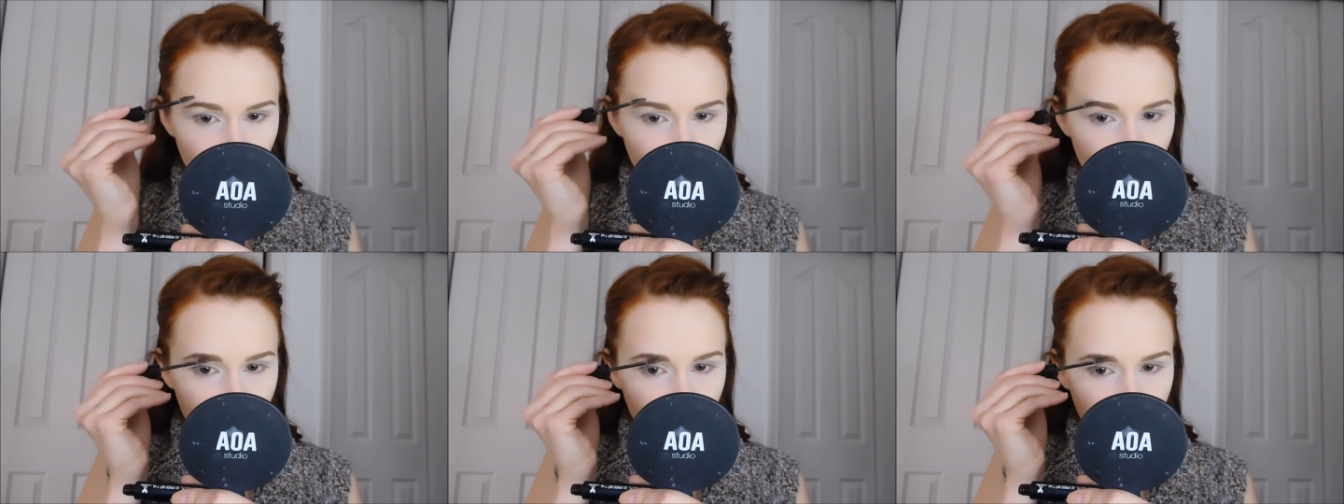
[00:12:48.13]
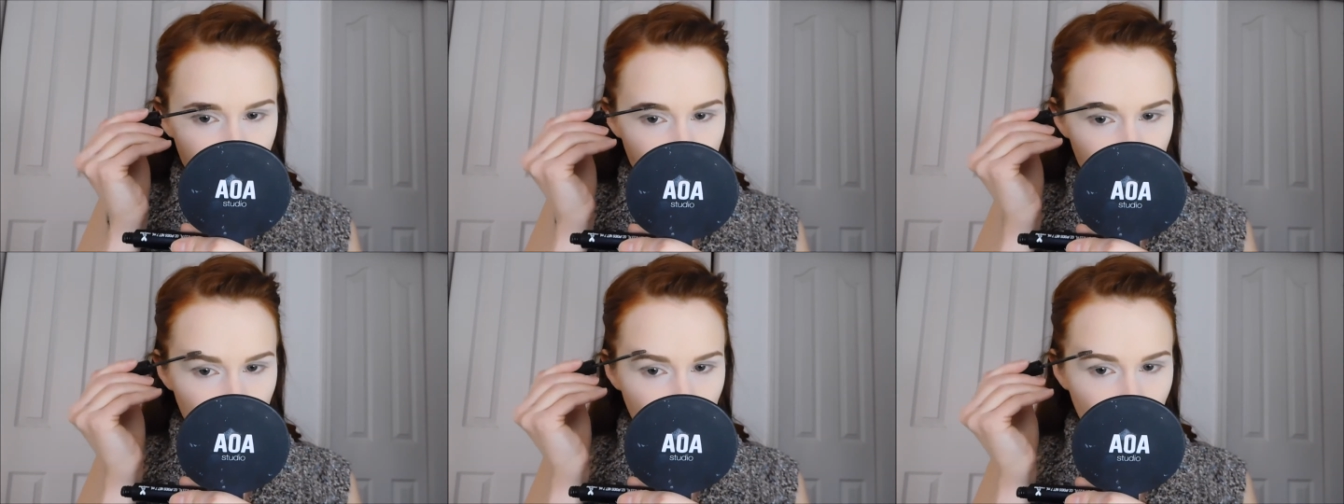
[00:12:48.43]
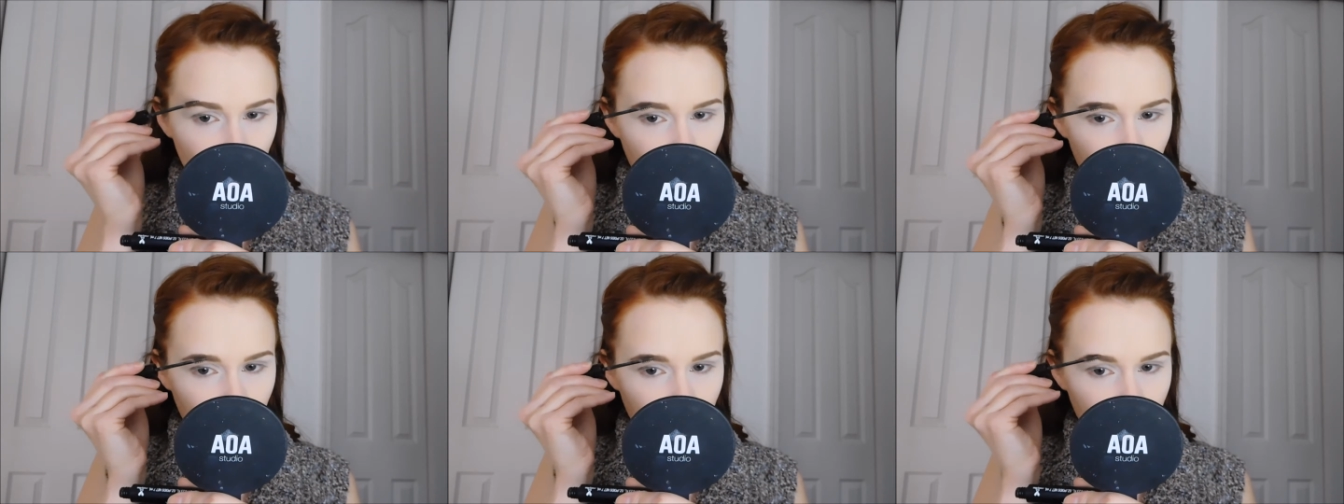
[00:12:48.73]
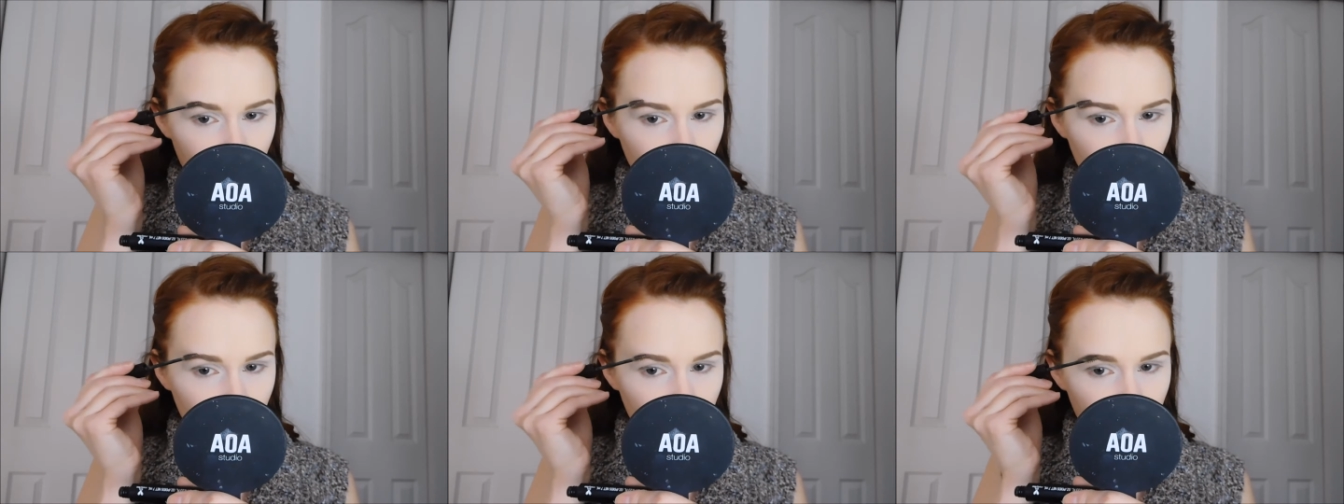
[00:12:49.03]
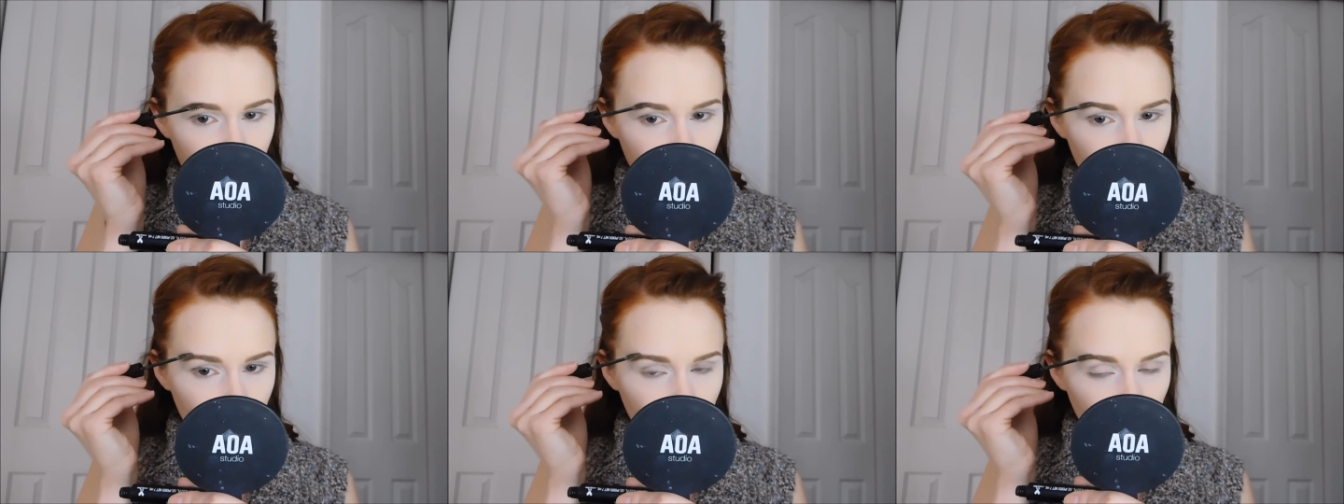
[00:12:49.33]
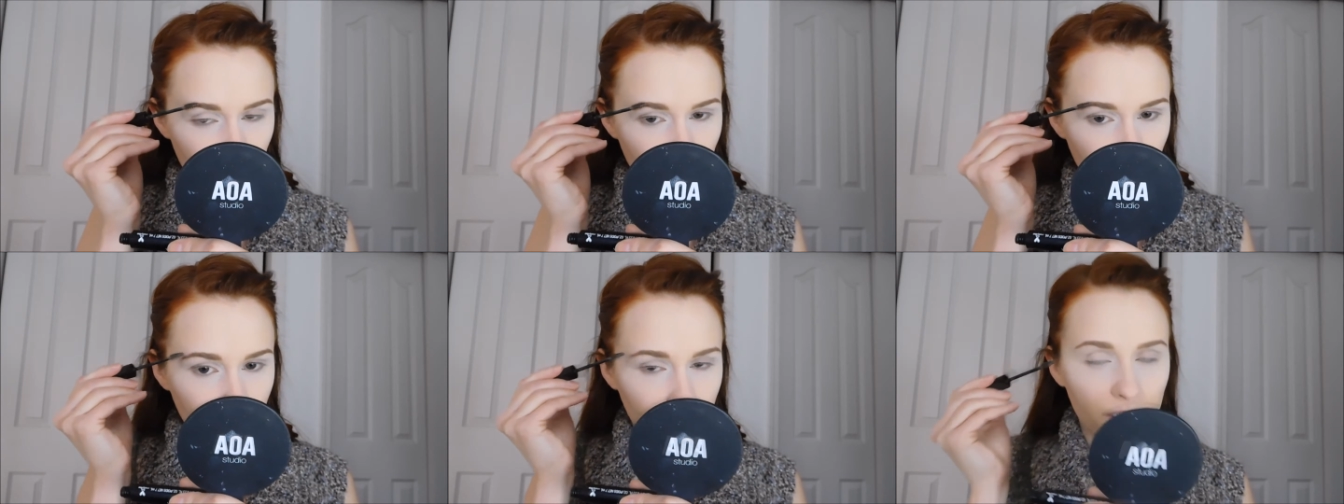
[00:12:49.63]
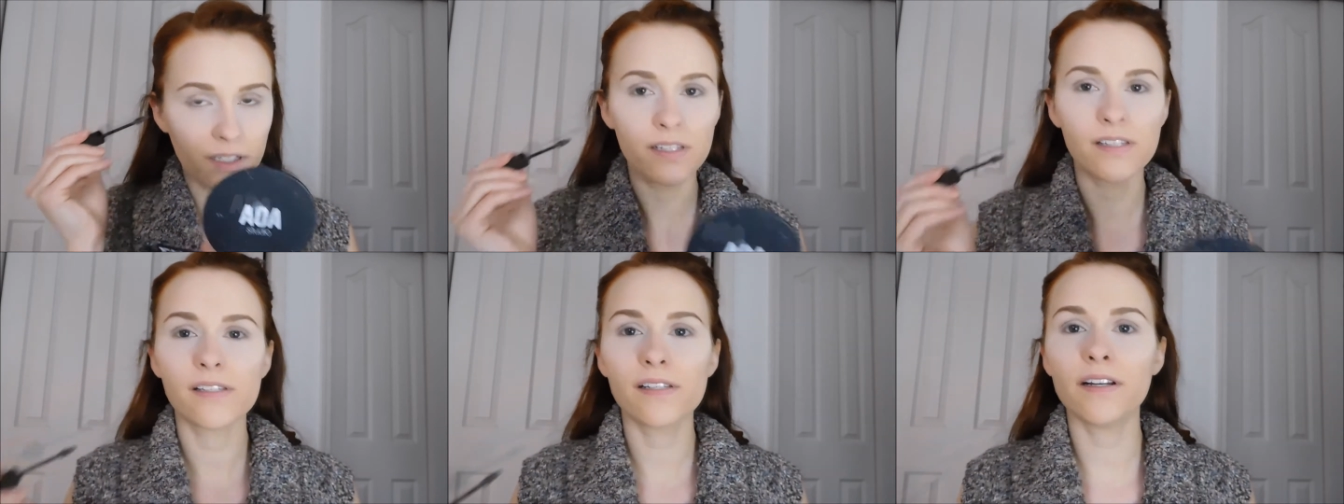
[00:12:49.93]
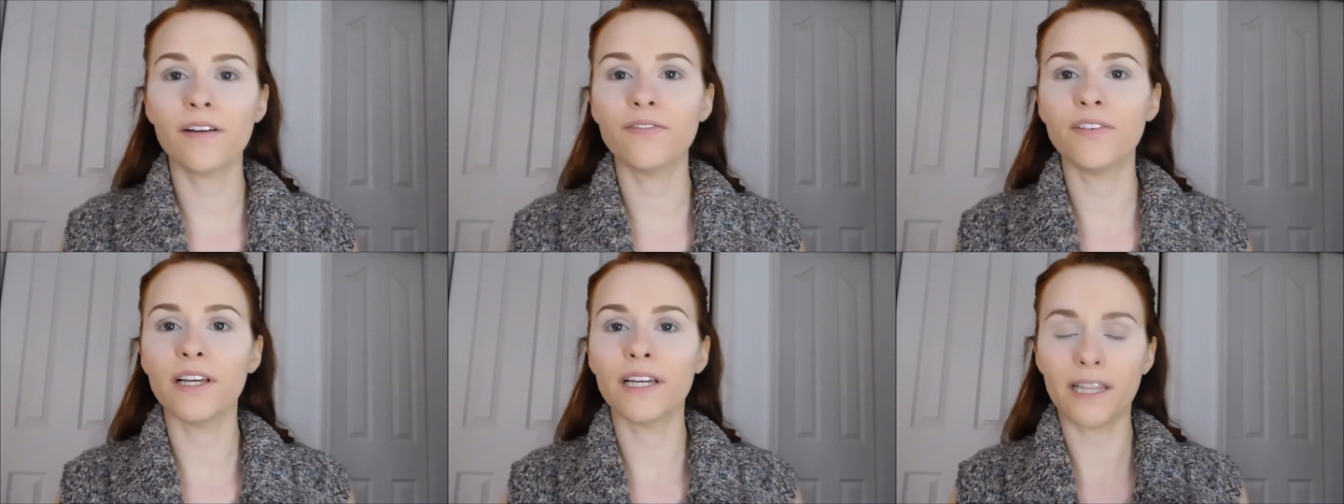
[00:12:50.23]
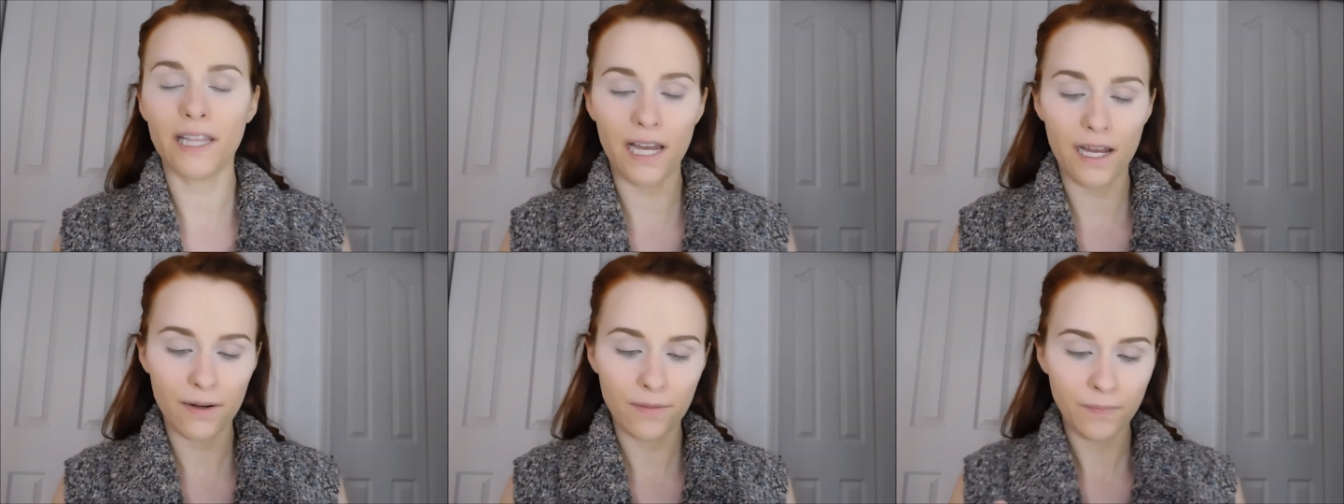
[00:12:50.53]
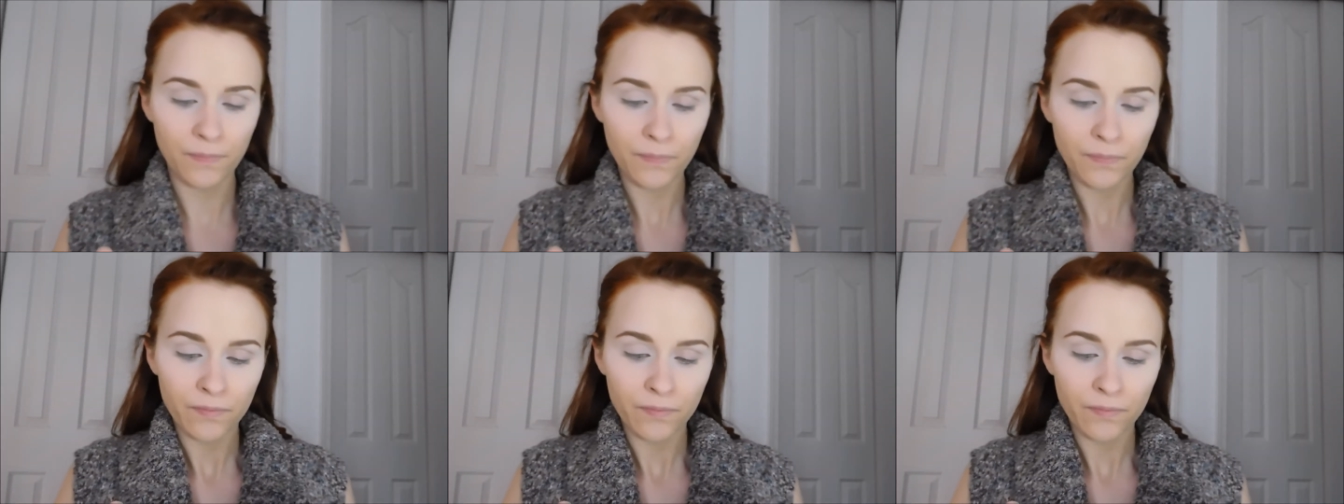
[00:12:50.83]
eat in a day, or, you know, stuff like that.